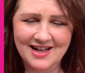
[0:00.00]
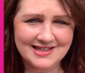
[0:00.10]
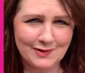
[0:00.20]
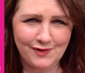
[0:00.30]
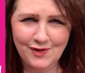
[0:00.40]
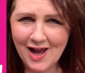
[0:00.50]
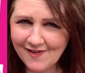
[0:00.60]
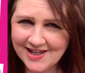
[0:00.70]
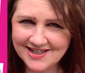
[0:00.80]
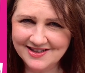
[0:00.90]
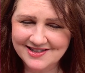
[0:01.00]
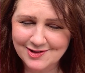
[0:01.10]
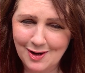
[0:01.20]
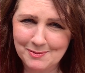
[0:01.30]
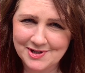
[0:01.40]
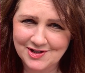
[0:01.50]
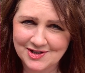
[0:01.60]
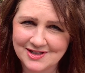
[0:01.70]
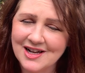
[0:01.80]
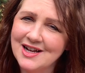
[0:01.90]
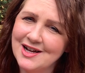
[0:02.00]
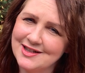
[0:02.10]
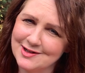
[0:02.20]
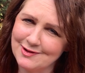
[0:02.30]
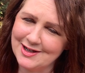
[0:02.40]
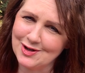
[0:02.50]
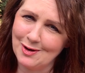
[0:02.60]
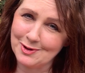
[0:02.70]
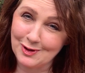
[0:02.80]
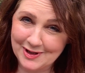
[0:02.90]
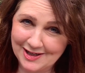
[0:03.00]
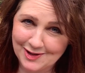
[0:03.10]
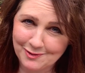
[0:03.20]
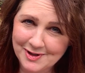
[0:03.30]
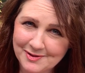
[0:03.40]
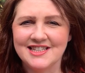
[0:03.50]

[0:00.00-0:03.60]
so if you haven't entered this competition, it's a great time to look into it.